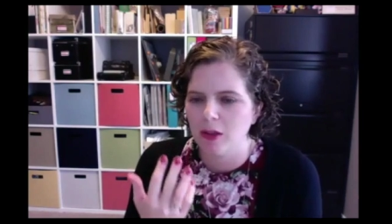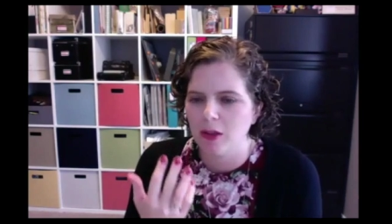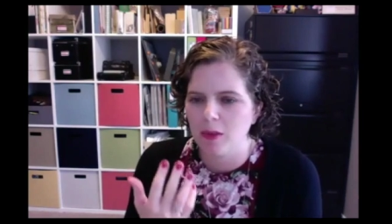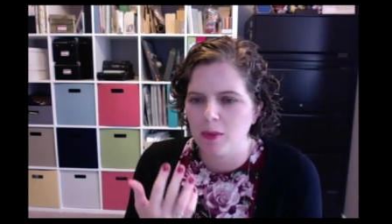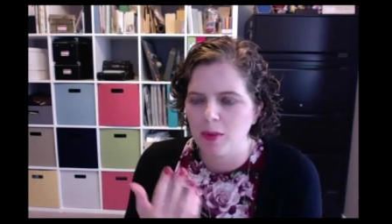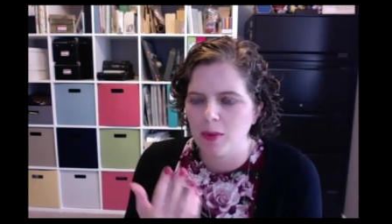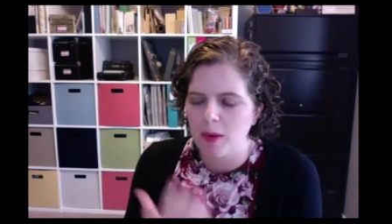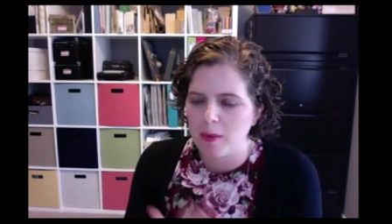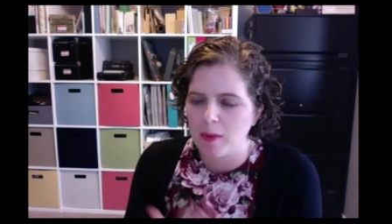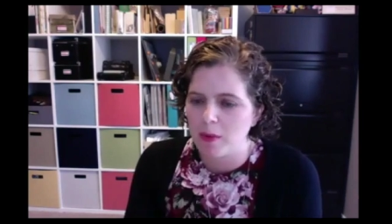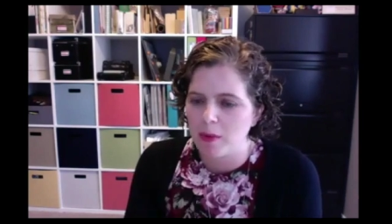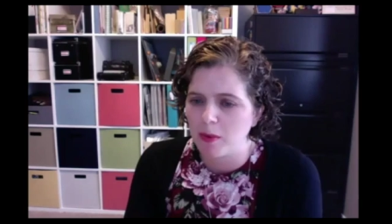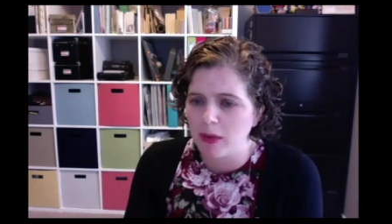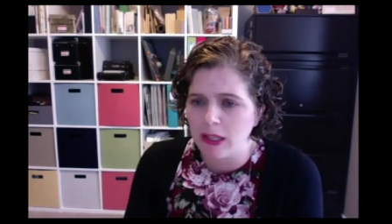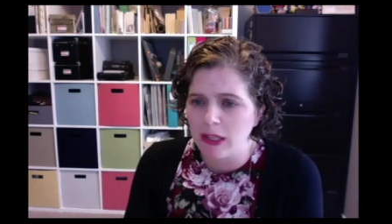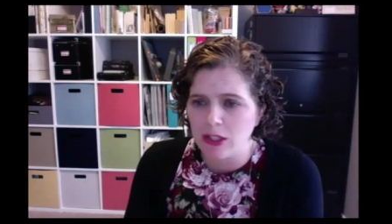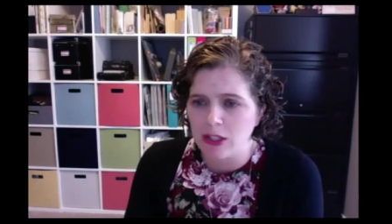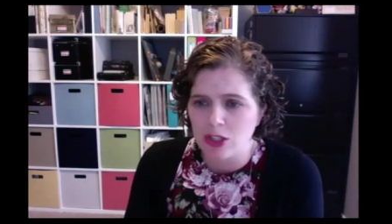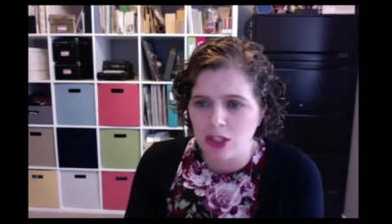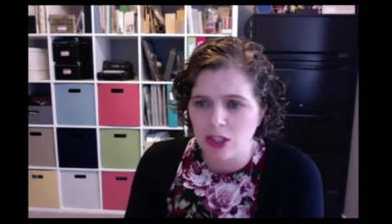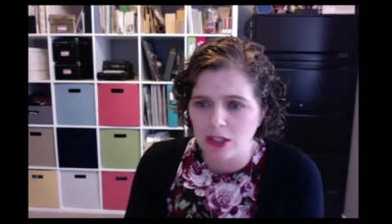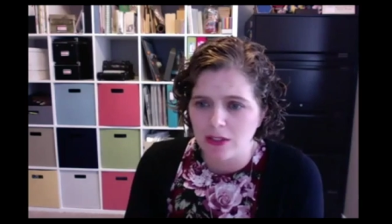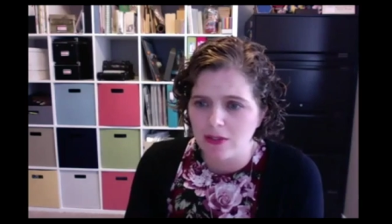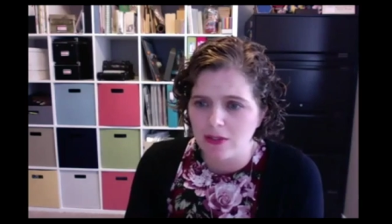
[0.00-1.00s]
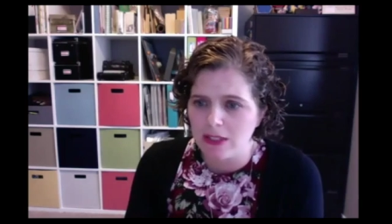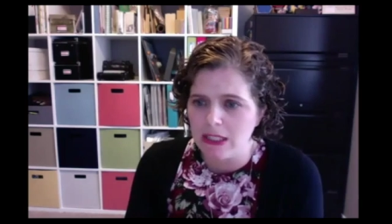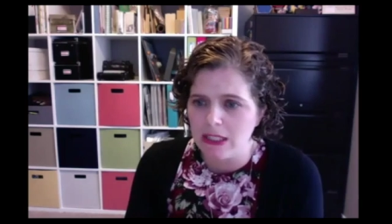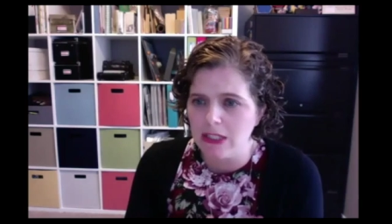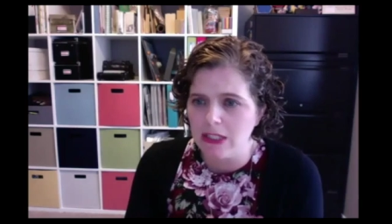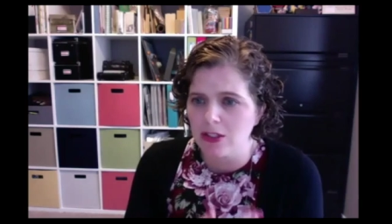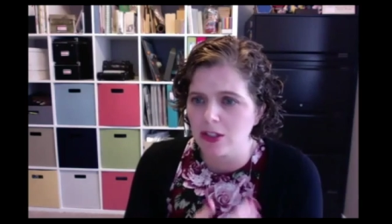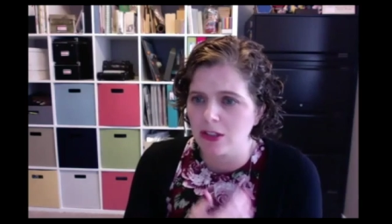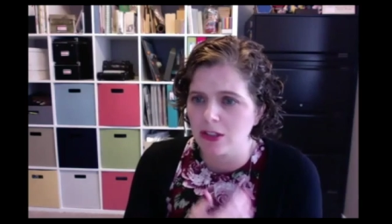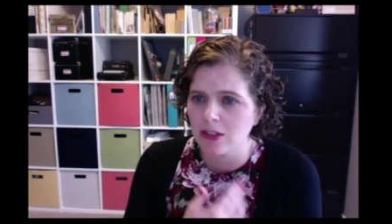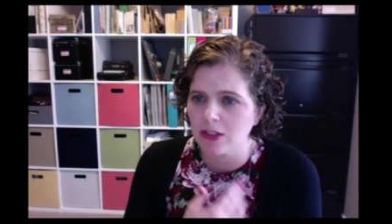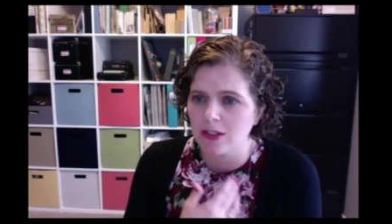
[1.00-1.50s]
preparation of
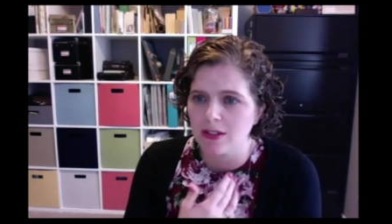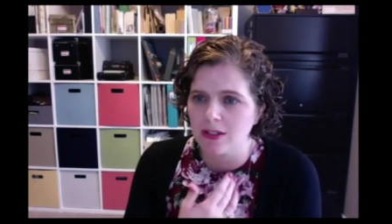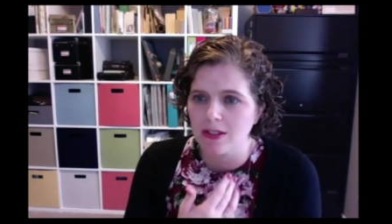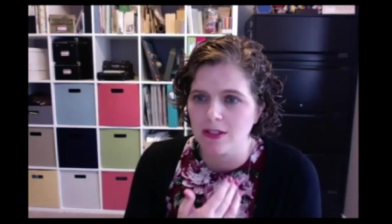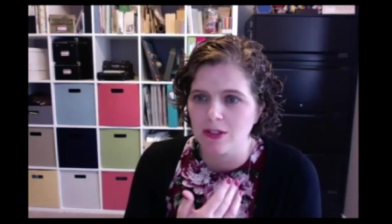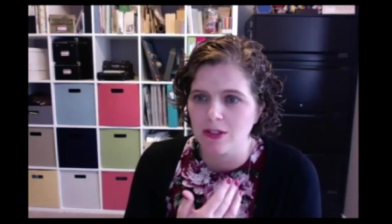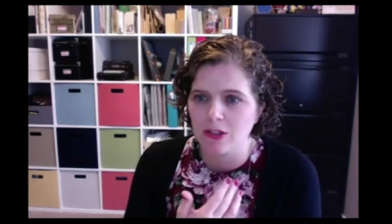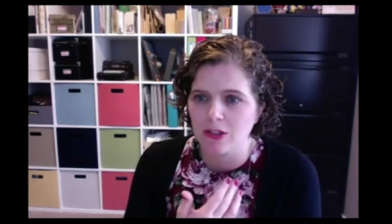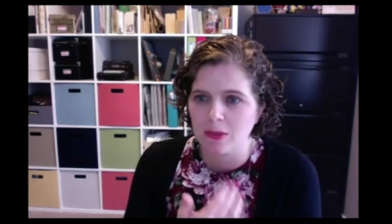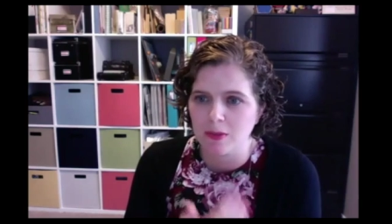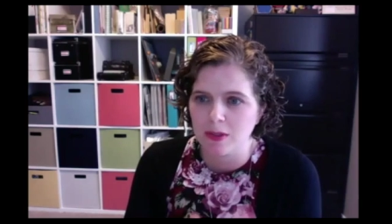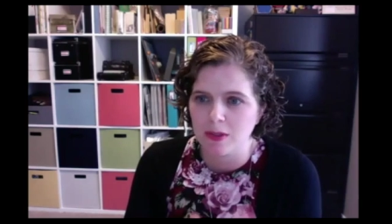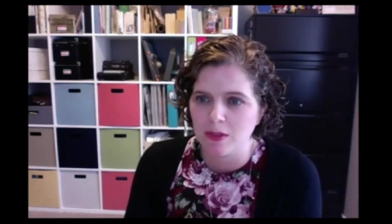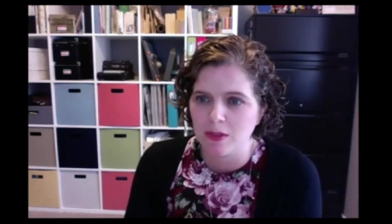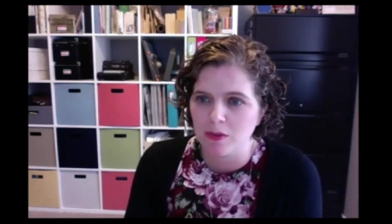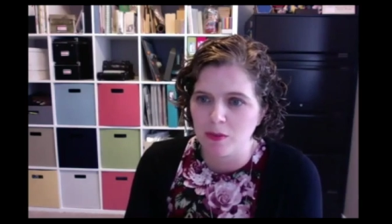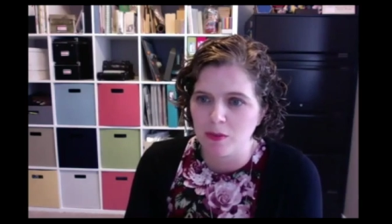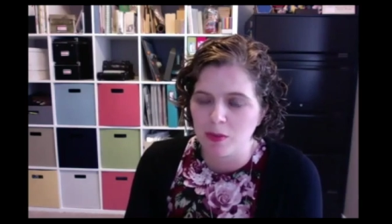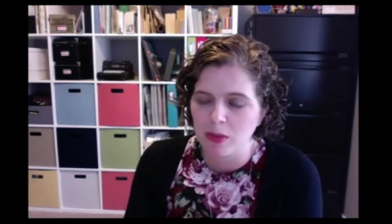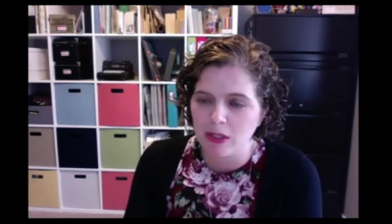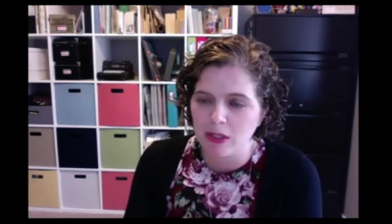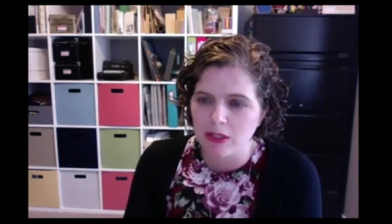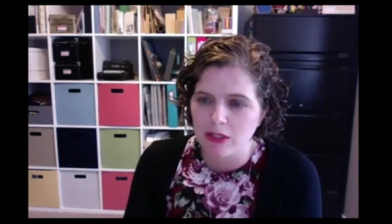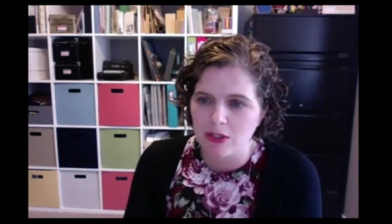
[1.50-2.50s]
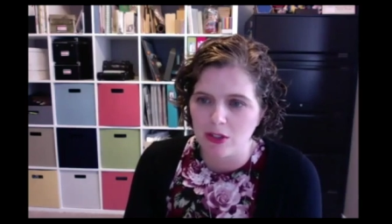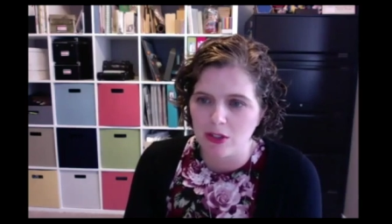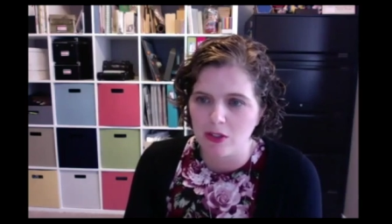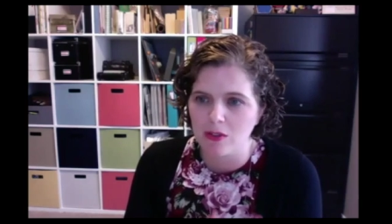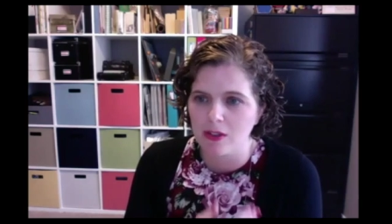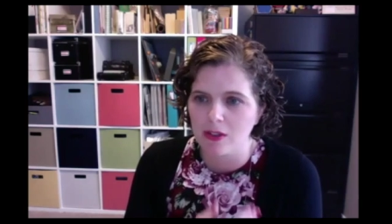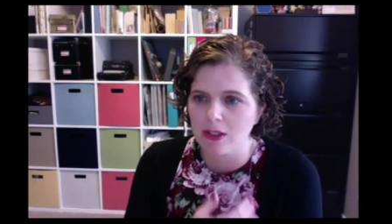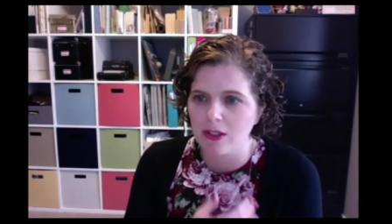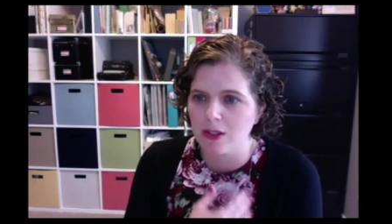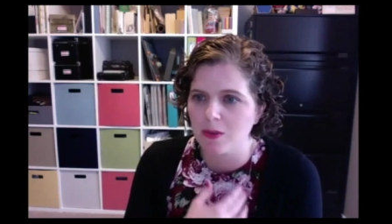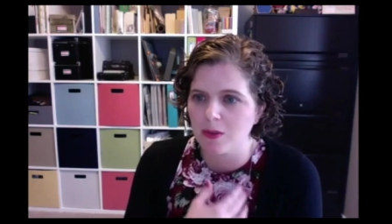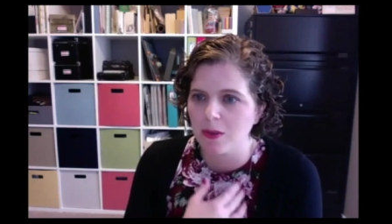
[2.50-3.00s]
teachers in terms of
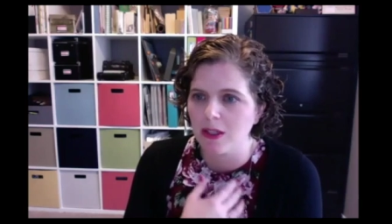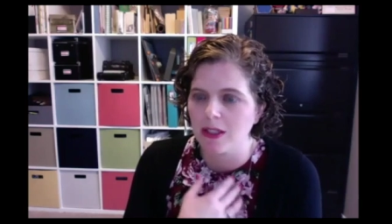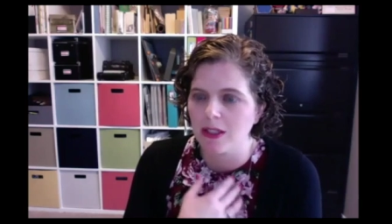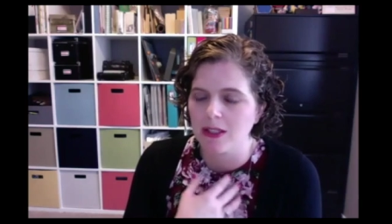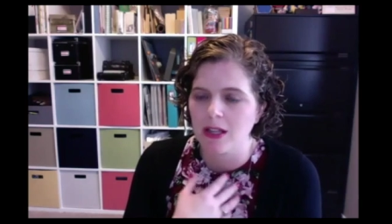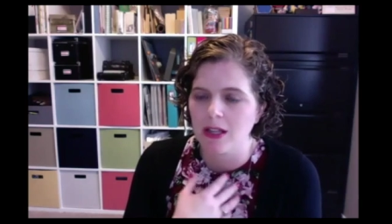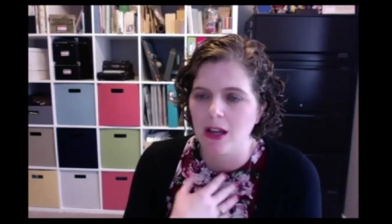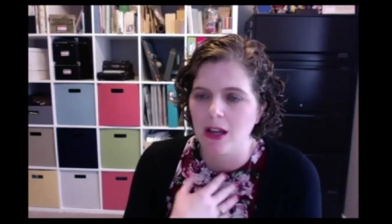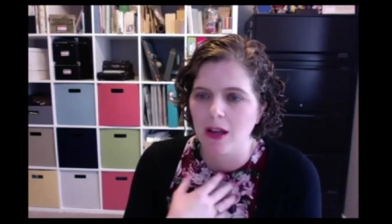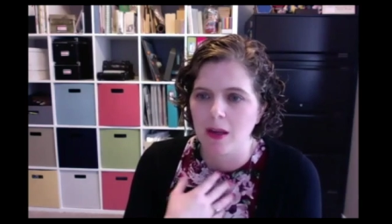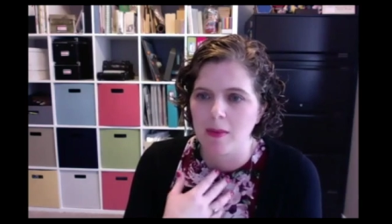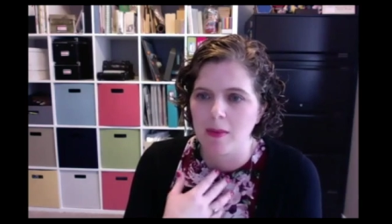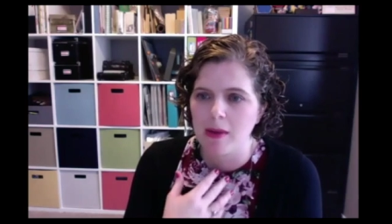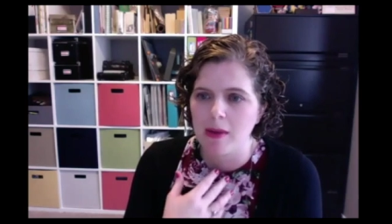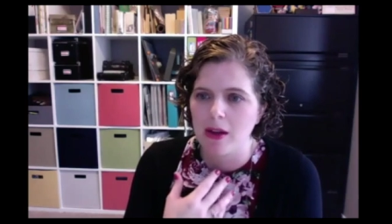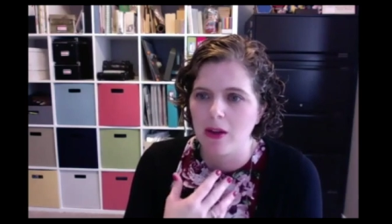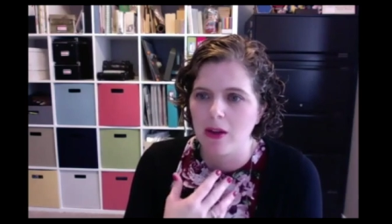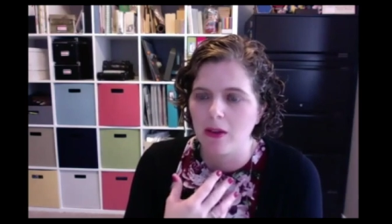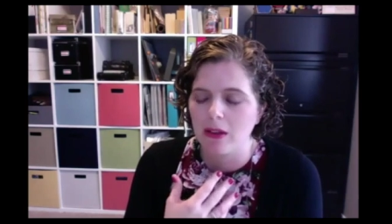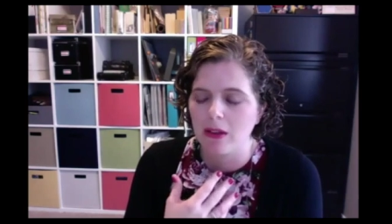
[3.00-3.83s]
pre-service. We could talk about,